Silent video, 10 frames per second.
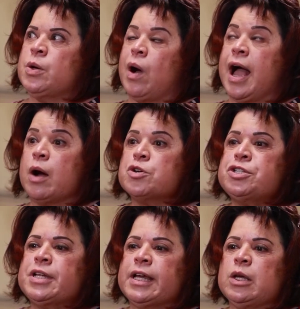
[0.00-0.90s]
So, our
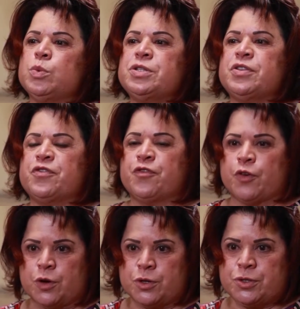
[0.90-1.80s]
study was the
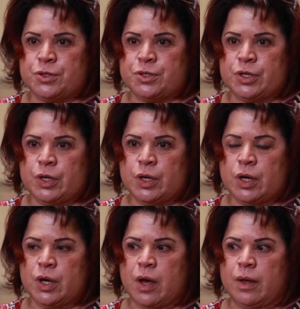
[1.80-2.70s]
first
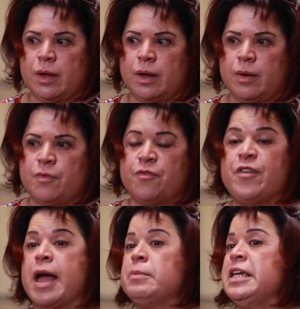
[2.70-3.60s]

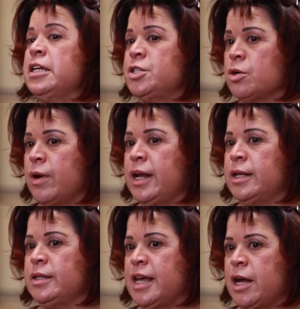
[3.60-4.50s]
family
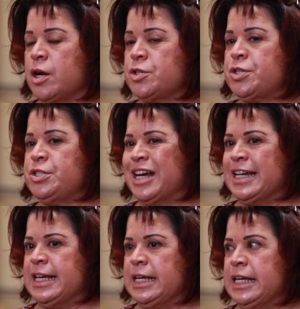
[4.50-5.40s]
integrated care
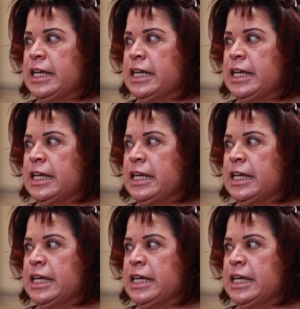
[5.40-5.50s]
study